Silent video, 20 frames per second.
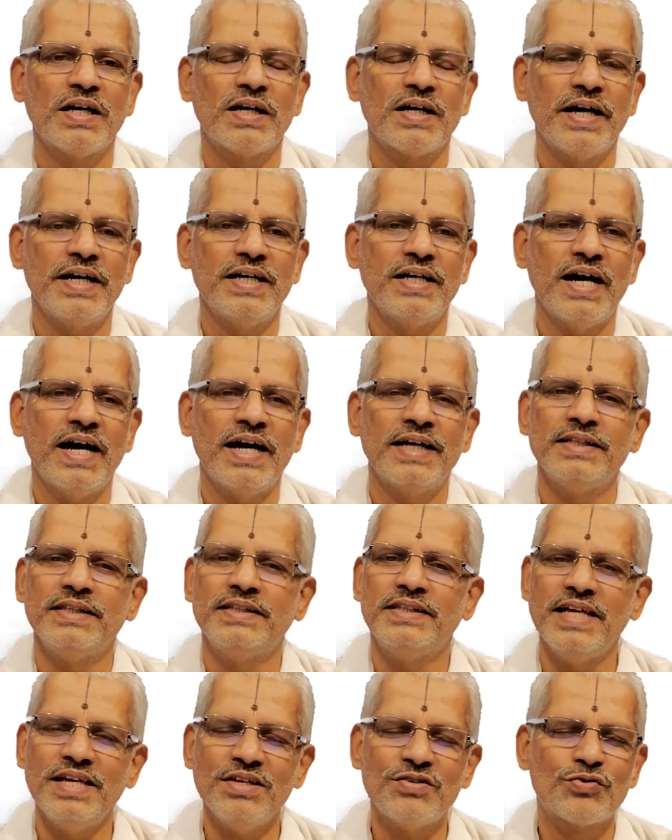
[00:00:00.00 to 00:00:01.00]
right? And
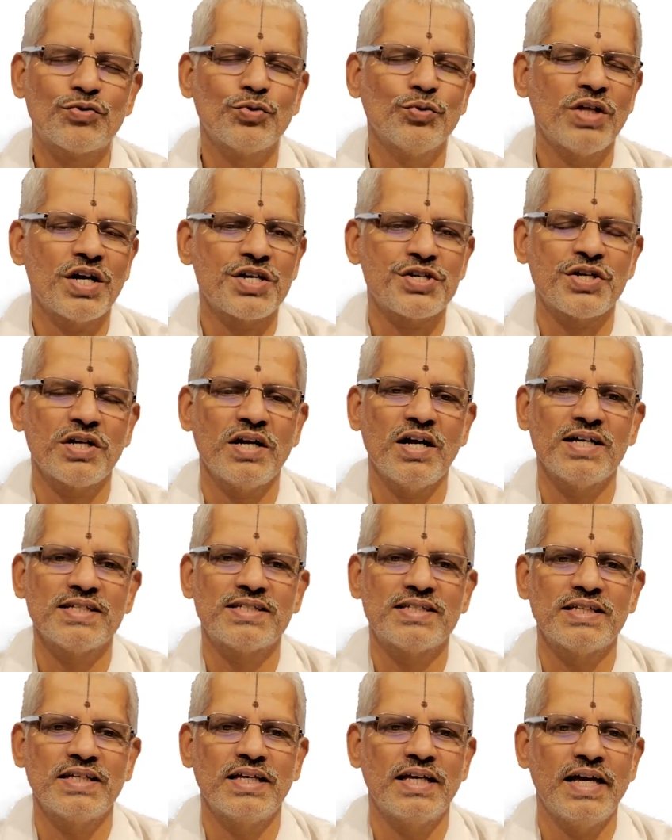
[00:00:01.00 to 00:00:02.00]
these
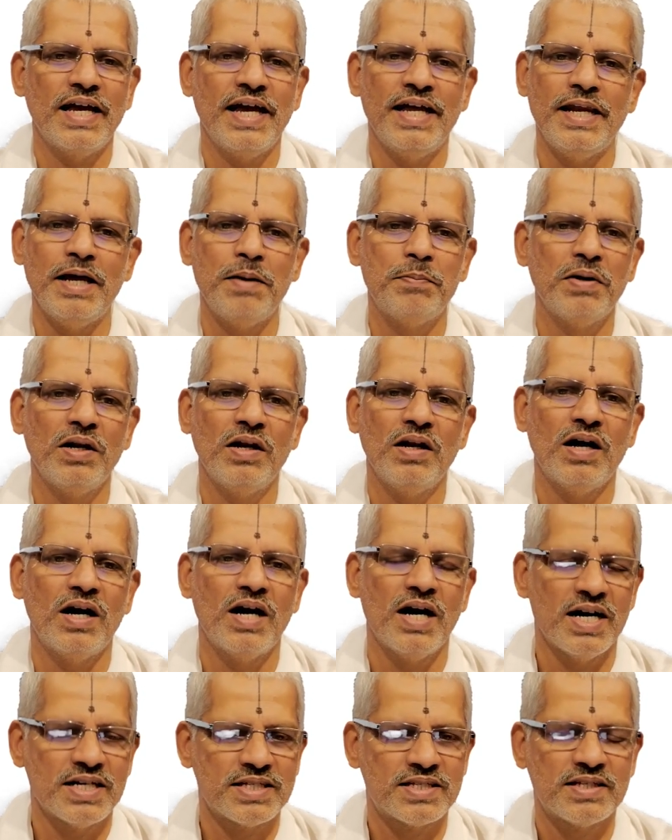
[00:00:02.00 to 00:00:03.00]
Sudarshanas enable
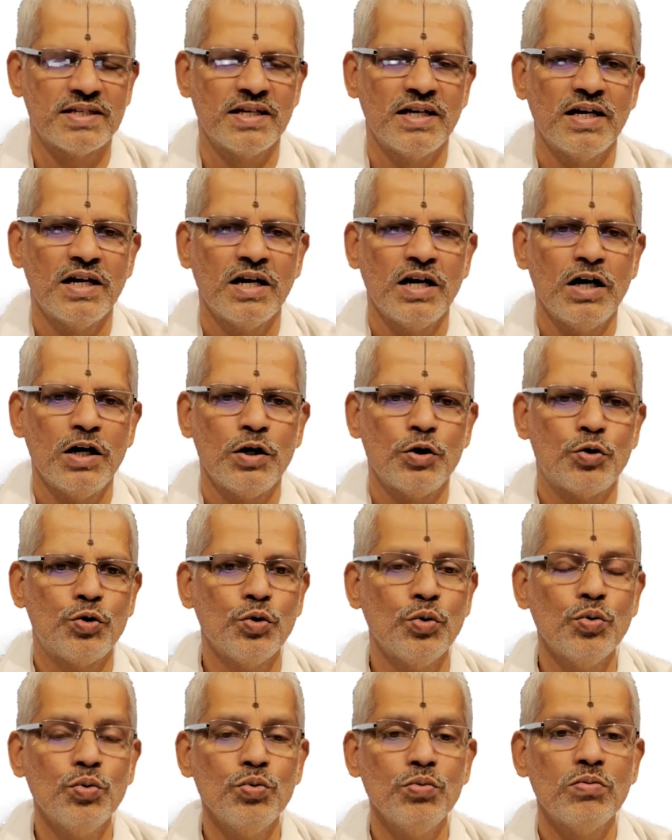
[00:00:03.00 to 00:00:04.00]
us
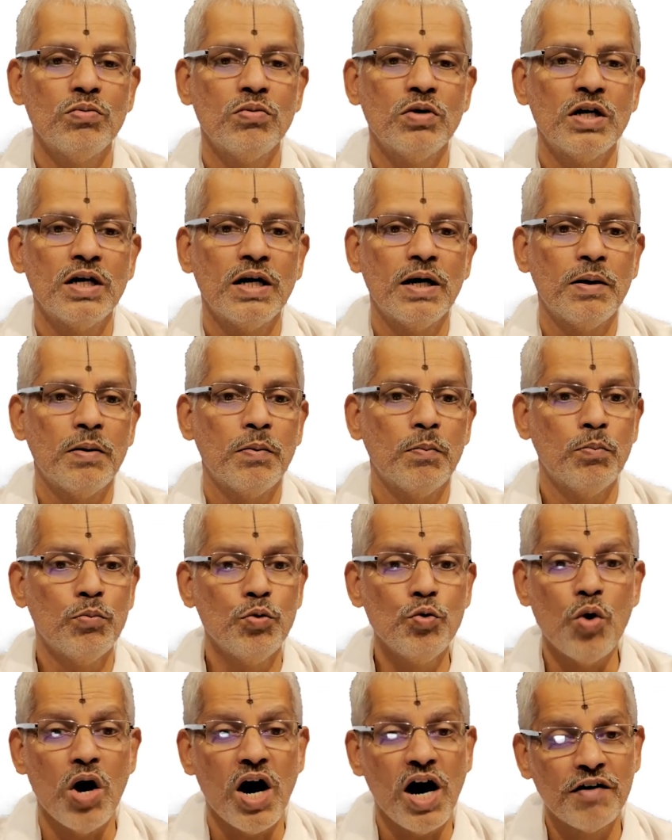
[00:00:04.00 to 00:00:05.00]
to
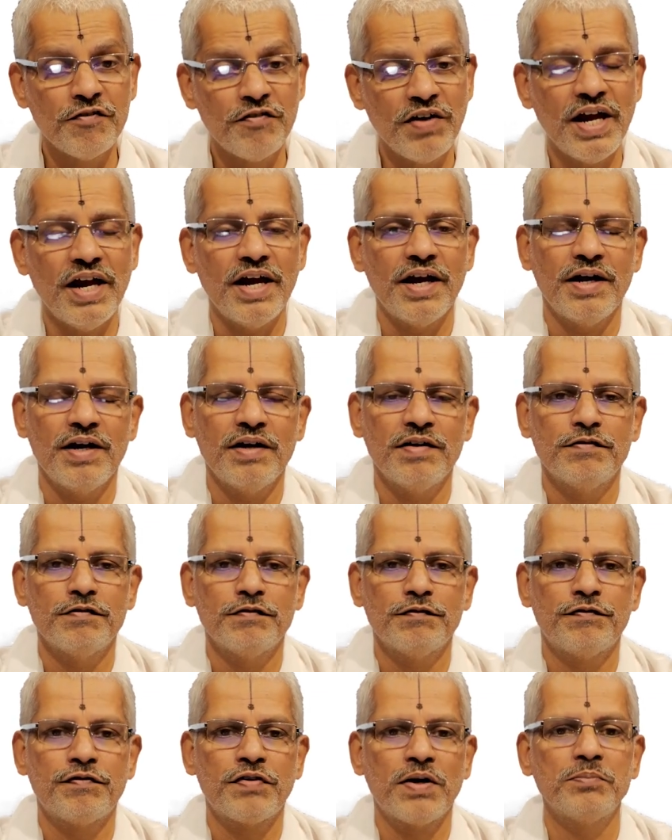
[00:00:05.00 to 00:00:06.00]
move away
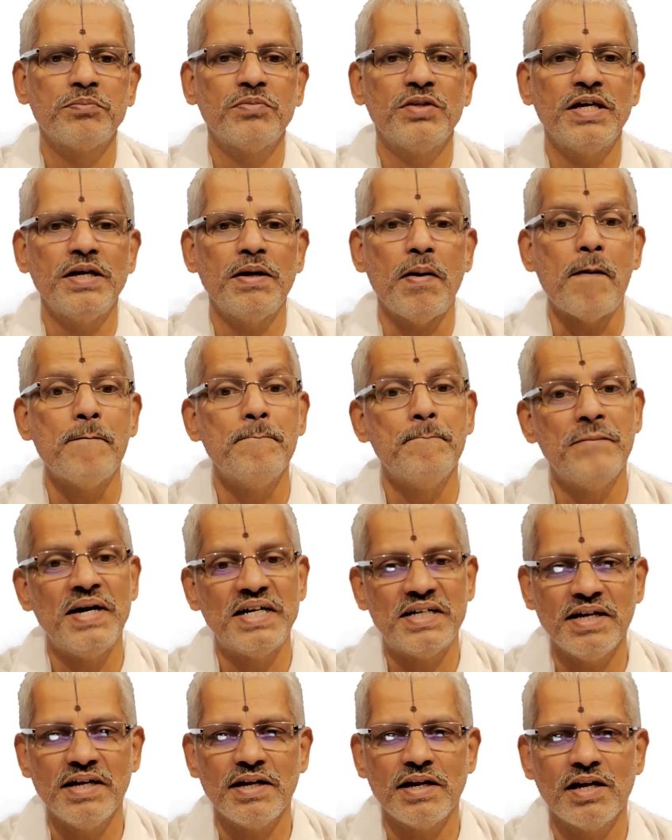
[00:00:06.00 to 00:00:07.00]
from the
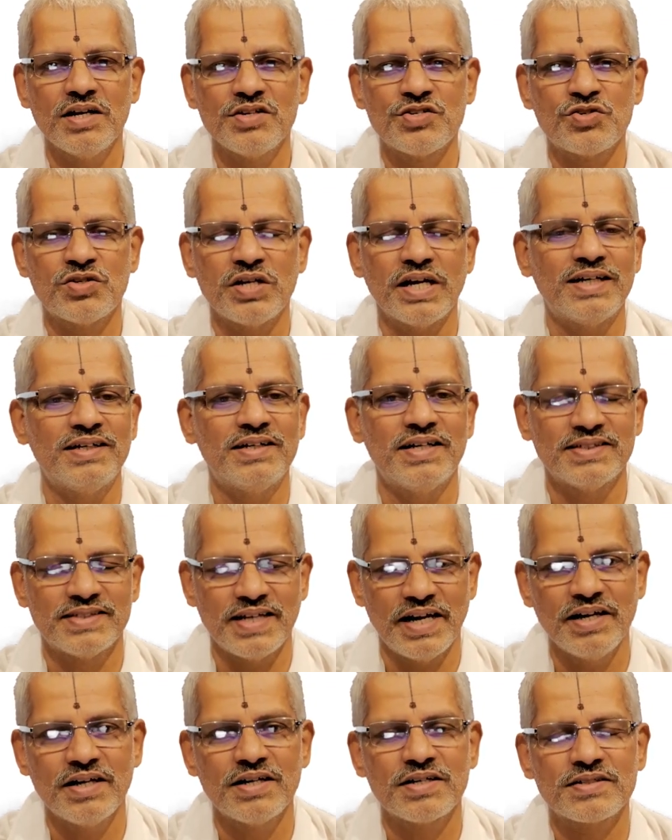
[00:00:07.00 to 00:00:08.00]
materialistic
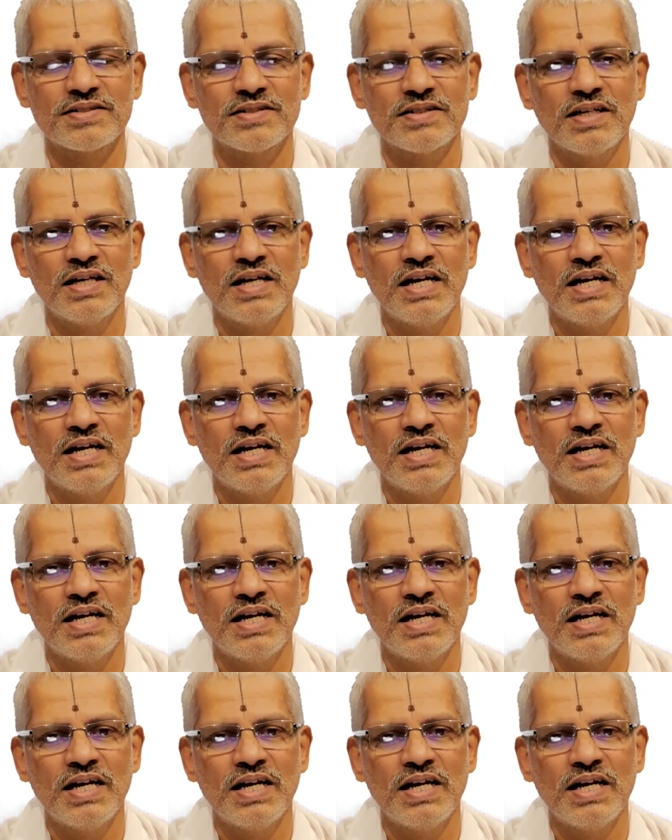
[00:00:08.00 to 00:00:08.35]
desires